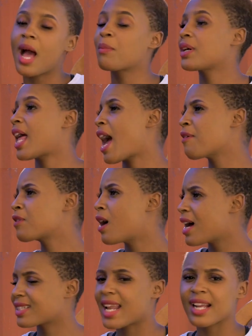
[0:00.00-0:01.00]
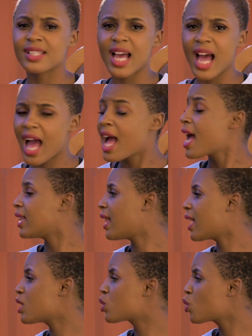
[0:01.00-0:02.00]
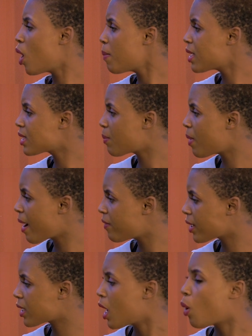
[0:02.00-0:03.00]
I'm gonna have cars. Like, duh, there is no Mr. Perfect.